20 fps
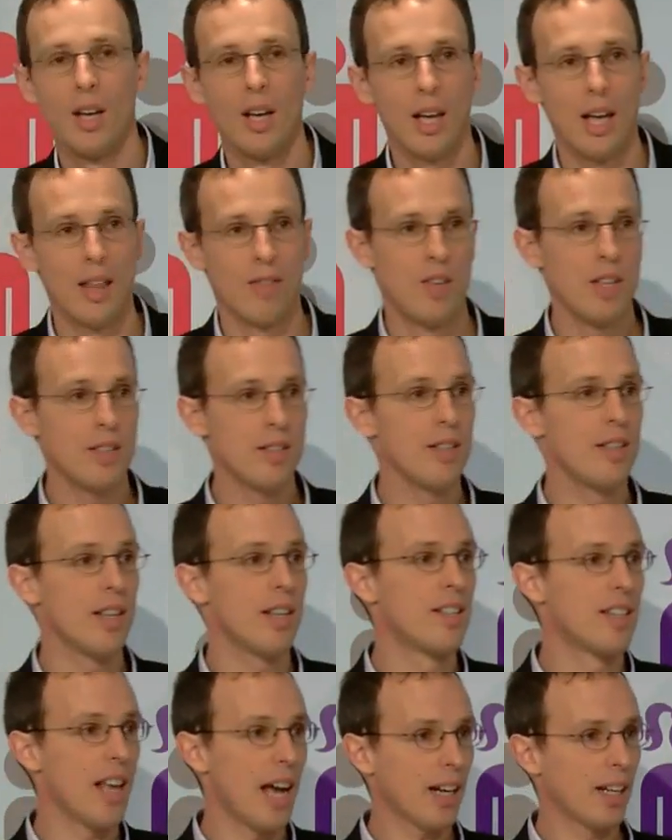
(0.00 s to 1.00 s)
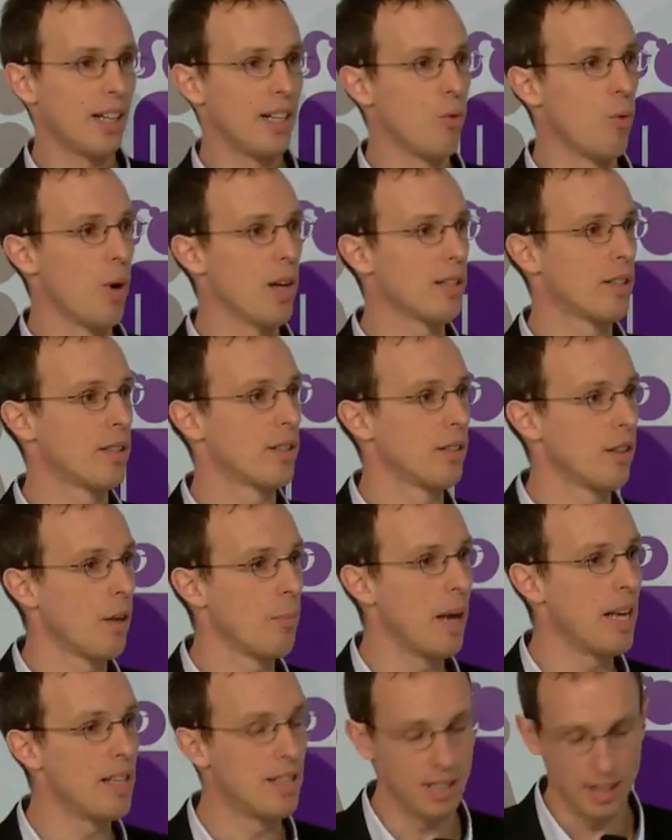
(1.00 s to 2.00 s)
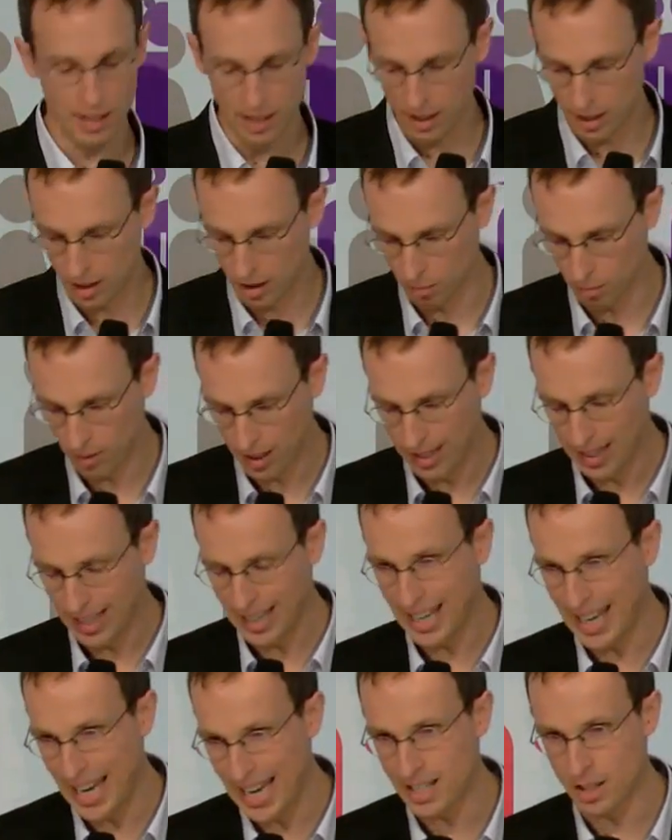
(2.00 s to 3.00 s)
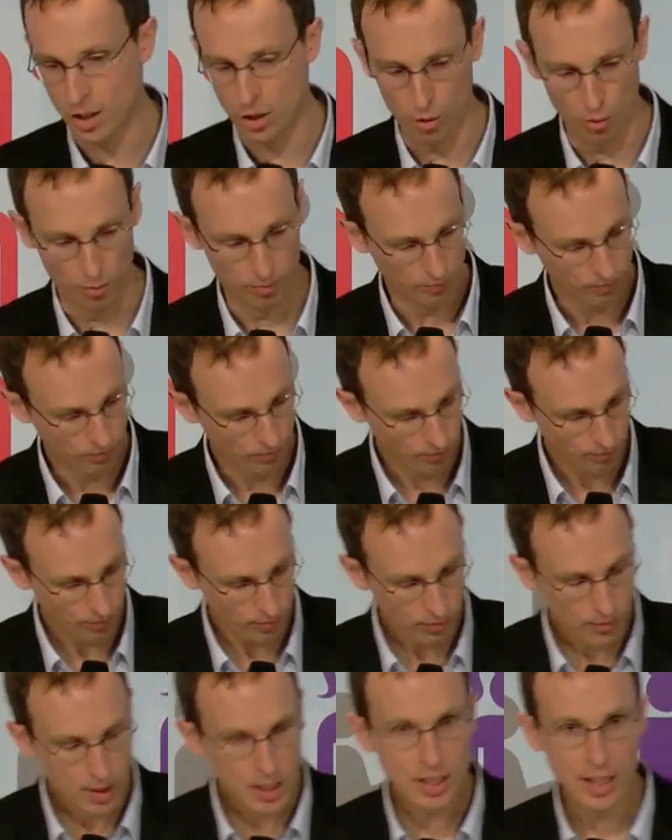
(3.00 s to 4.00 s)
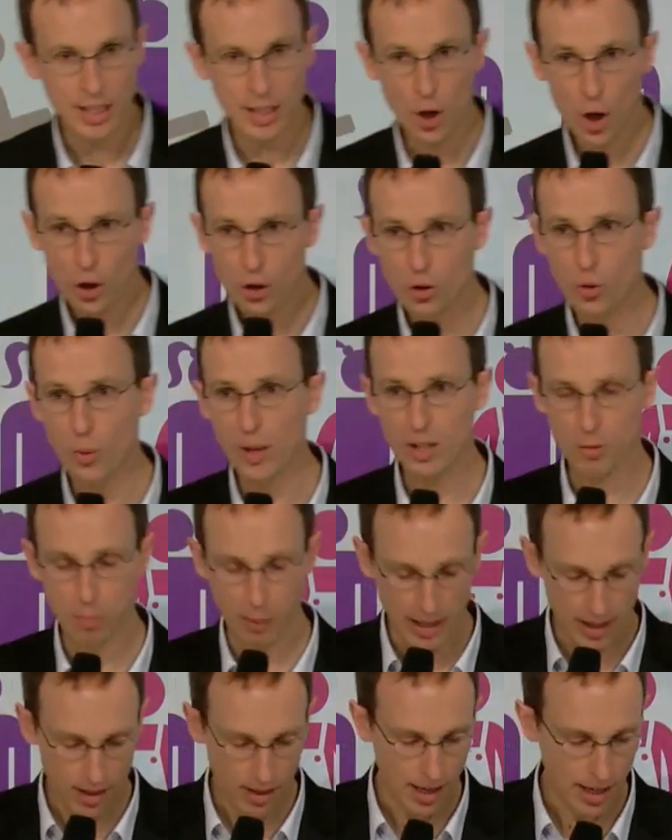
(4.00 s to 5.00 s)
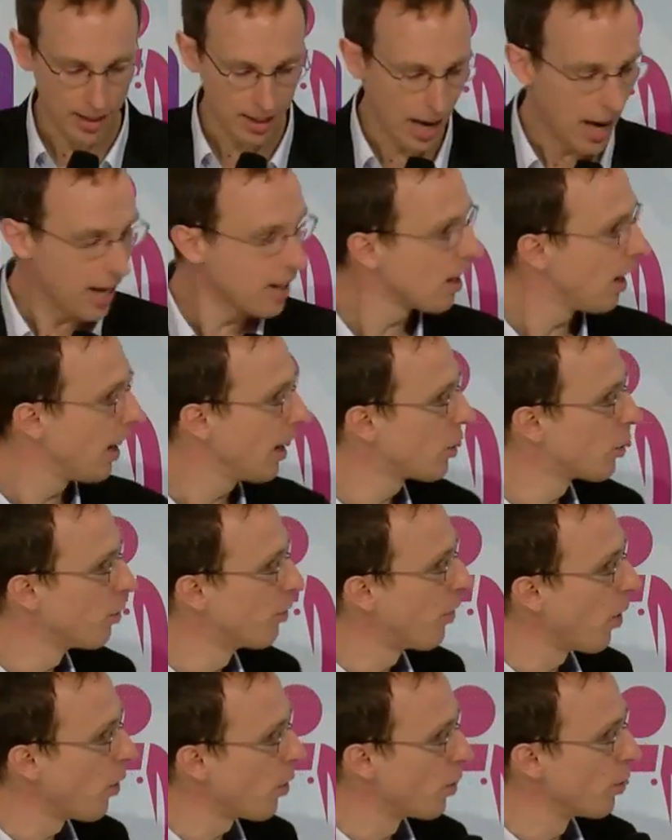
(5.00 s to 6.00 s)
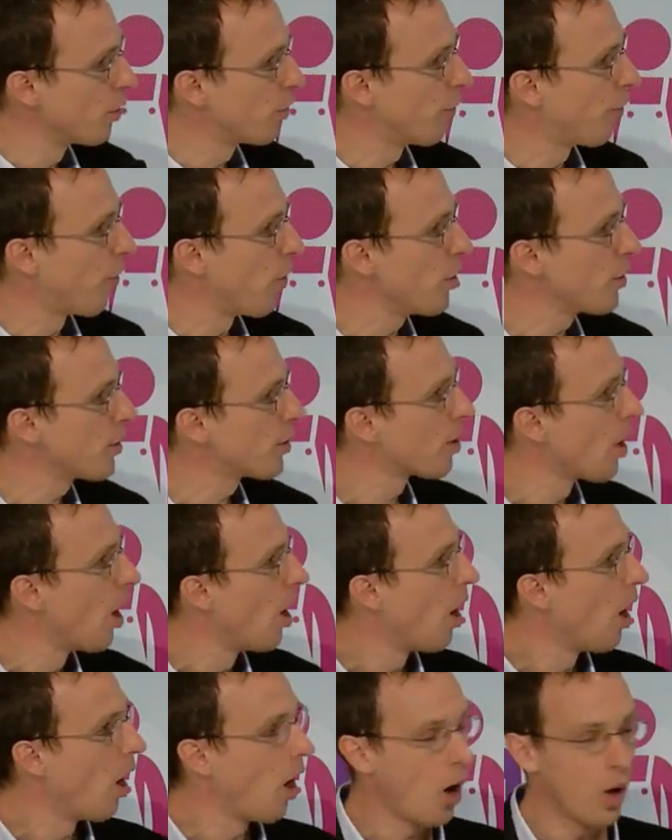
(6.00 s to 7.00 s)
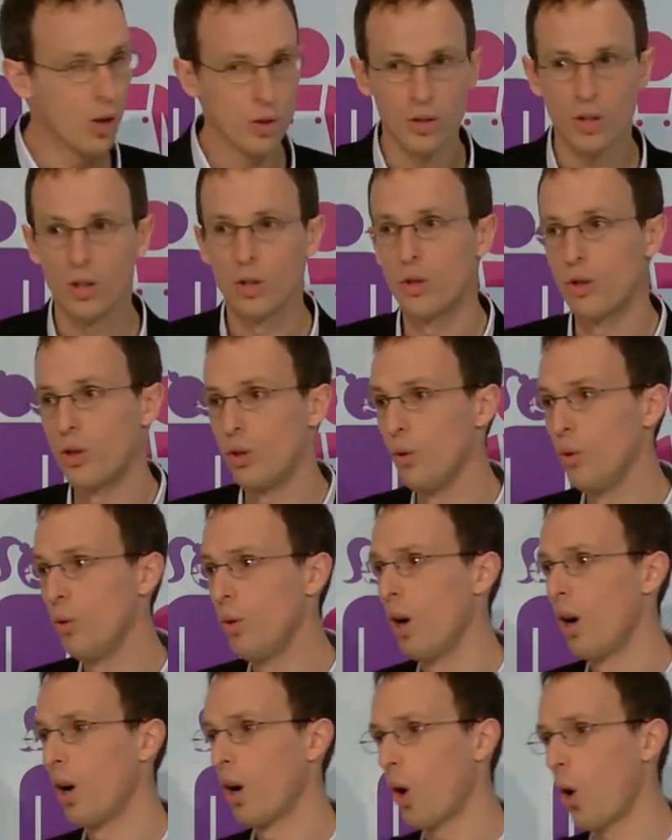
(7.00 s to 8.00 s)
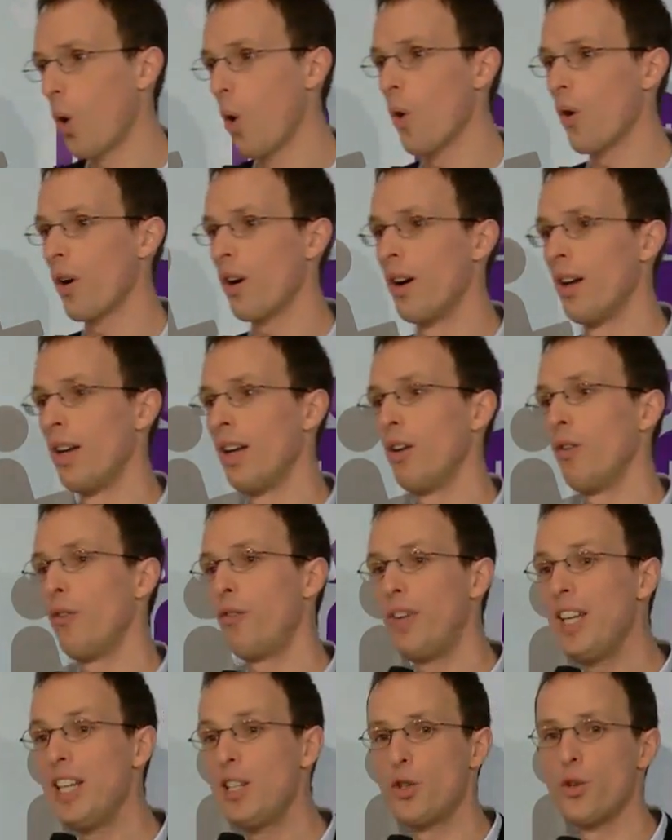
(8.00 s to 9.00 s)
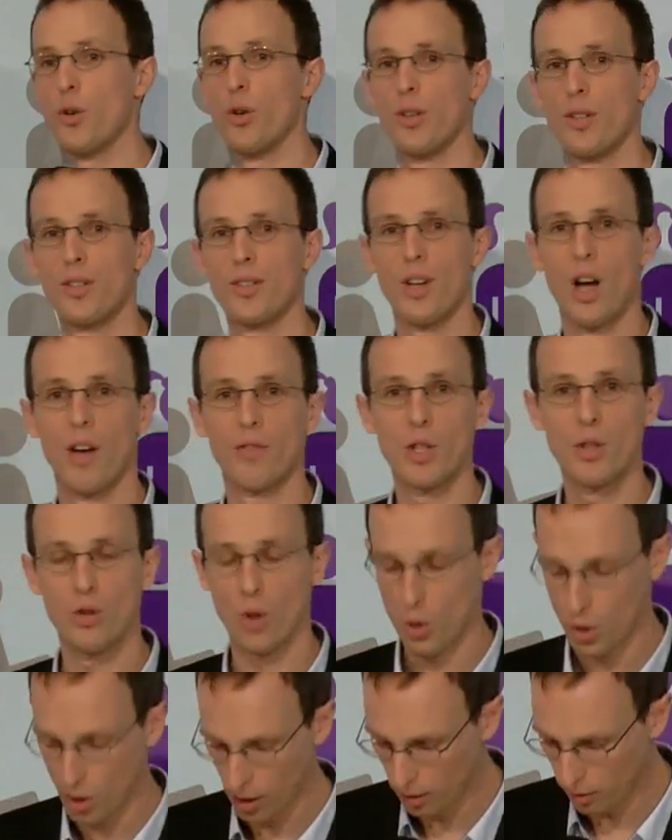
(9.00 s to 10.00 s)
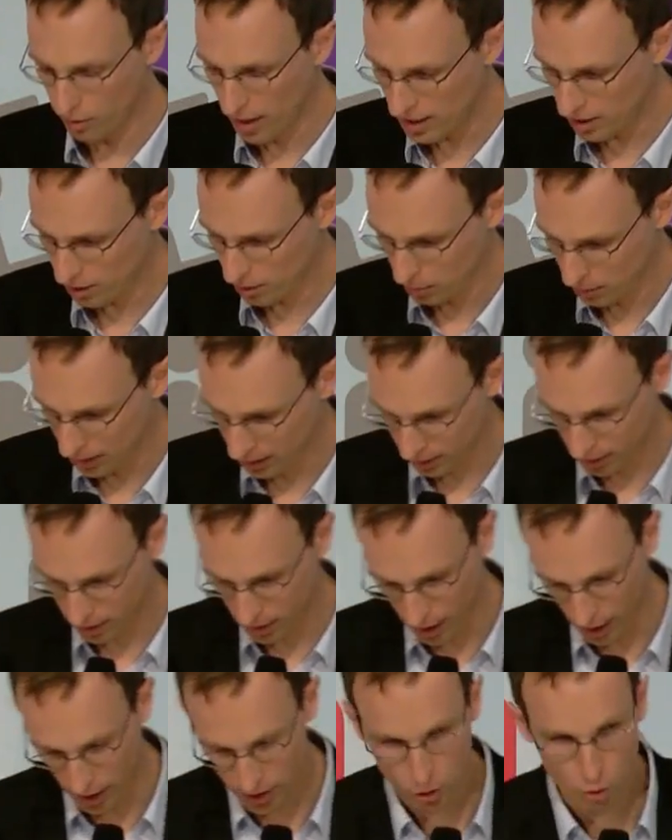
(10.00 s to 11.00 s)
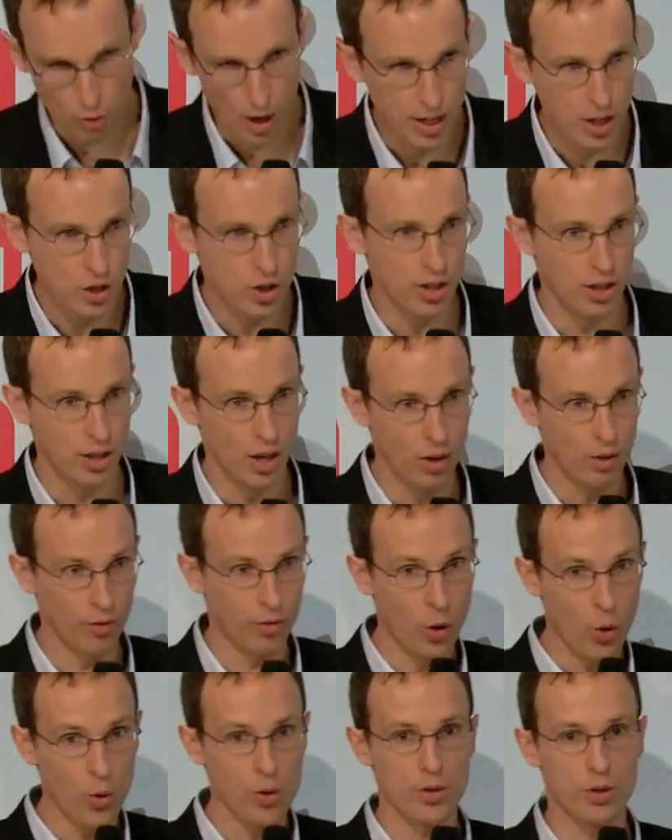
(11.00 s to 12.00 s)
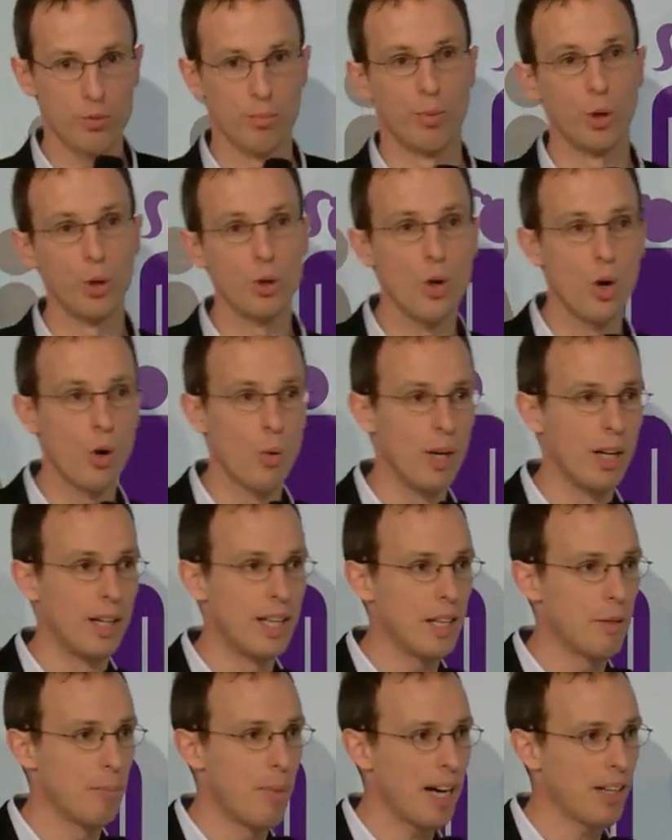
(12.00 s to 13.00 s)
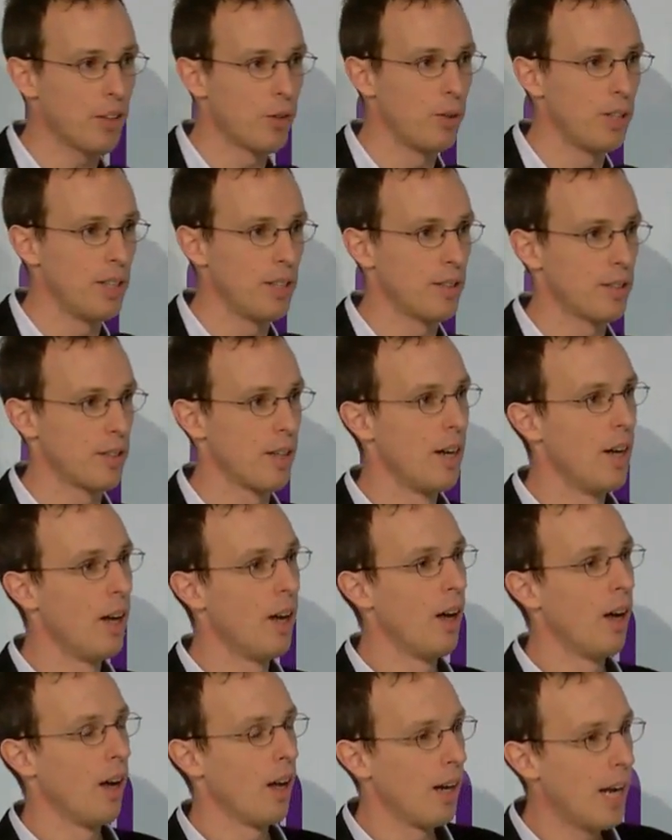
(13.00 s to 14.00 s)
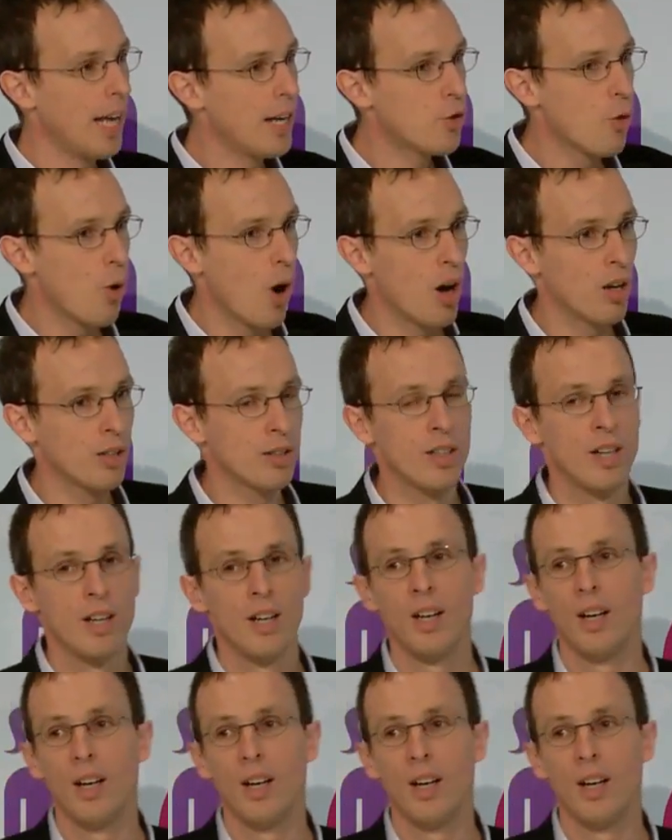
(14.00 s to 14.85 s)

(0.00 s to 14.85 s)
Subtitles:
and this is exactly what the basic income can do. In order to explain that, I'd like to focus first on two core features of the social investment strategy. Of course, Bruno will get back to this later on.